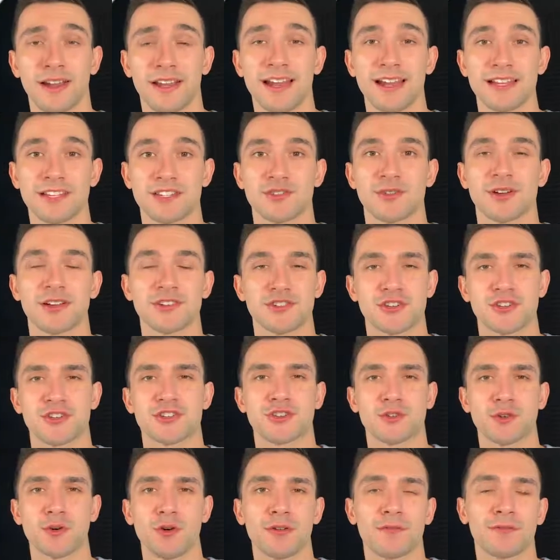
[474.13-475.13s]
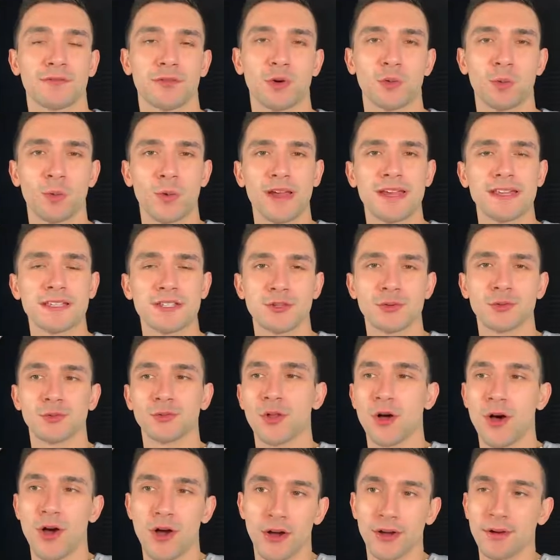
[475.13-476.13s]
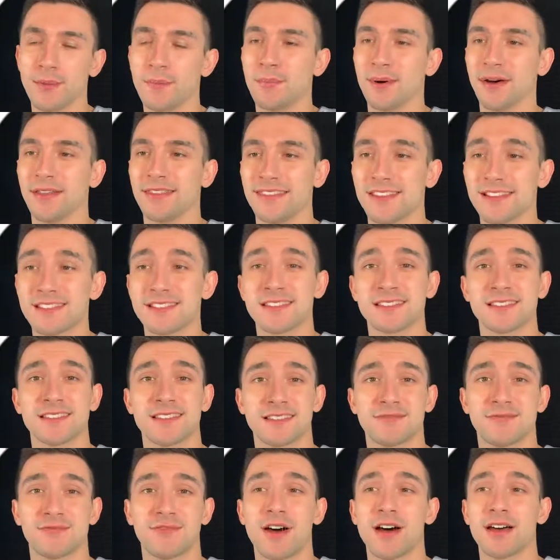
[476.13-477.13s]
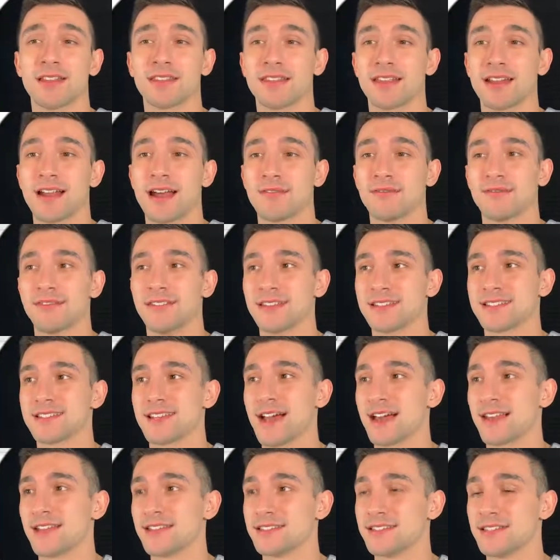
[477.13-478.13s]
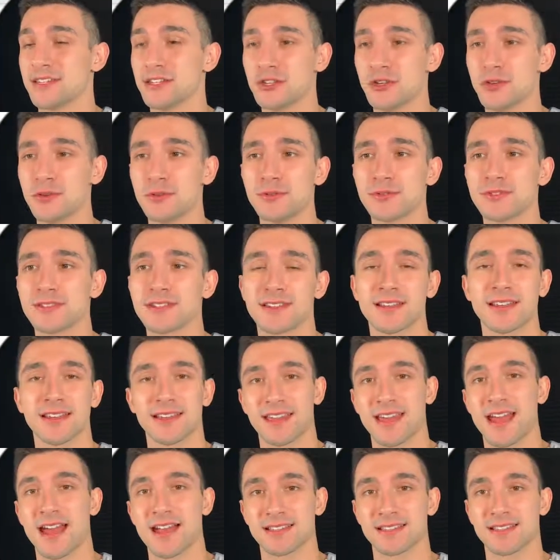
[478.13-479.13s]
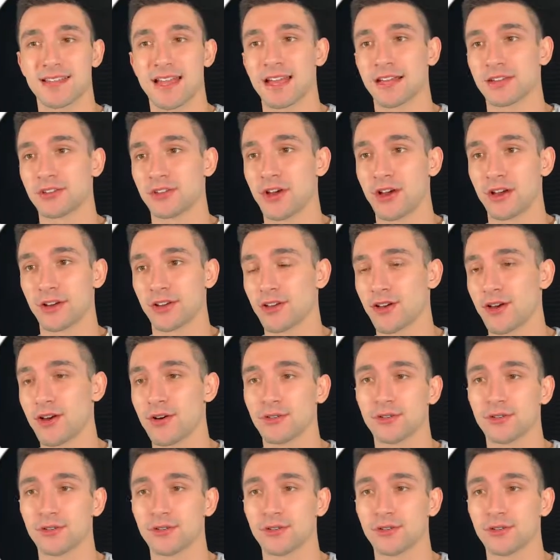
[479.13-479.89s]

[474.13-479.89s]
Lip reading: guys, so I just scrolled for way too long, but this is the font that I've decided to use. Catsack.co,